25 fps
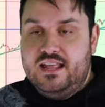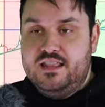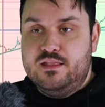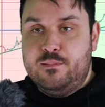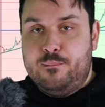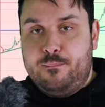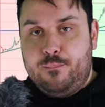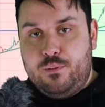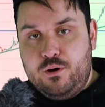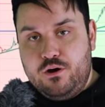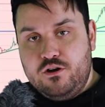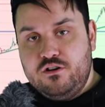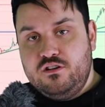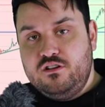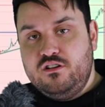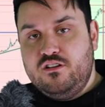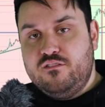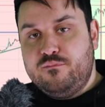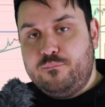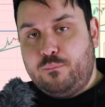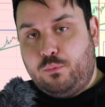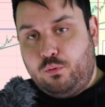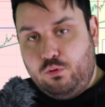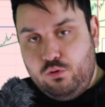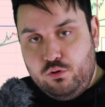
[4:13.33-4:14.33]
And the burden
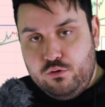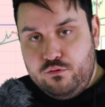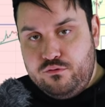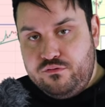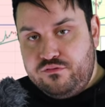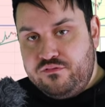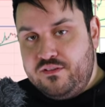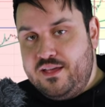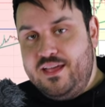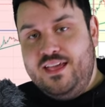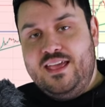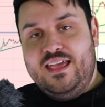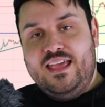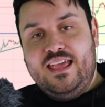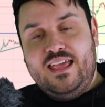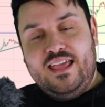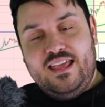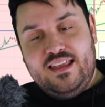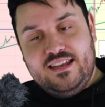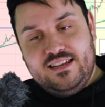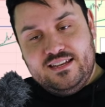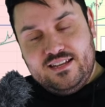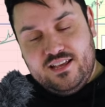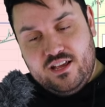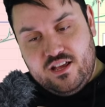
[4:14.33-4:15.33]
of proof
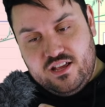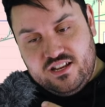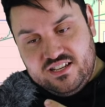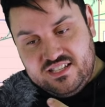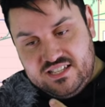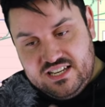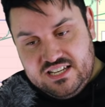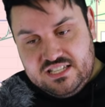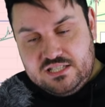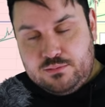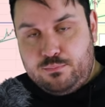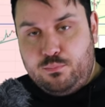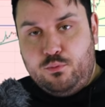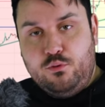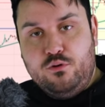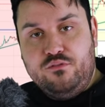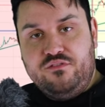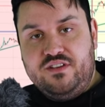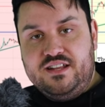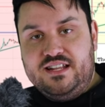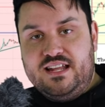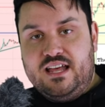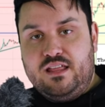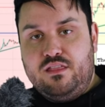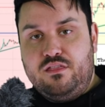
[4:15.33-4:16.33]
in
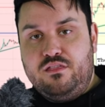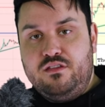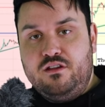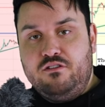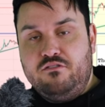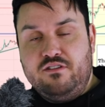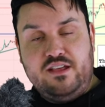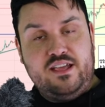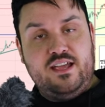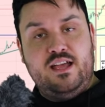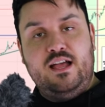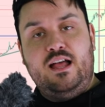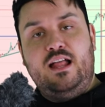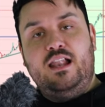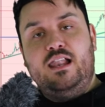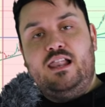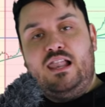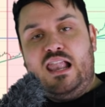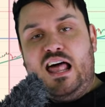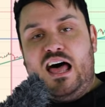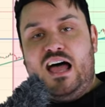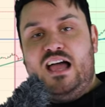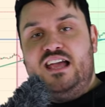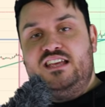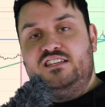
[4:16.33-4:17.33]
disproving that theory
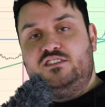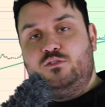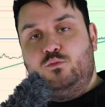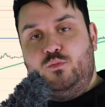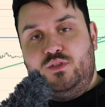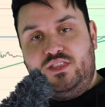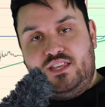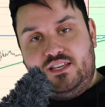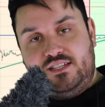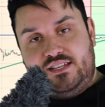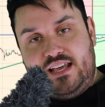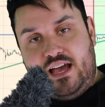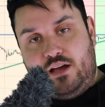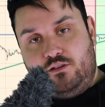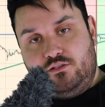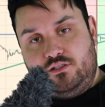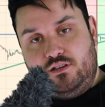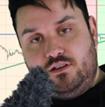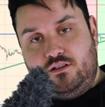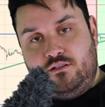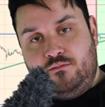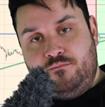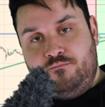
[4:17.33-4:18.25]
lies with the doubter.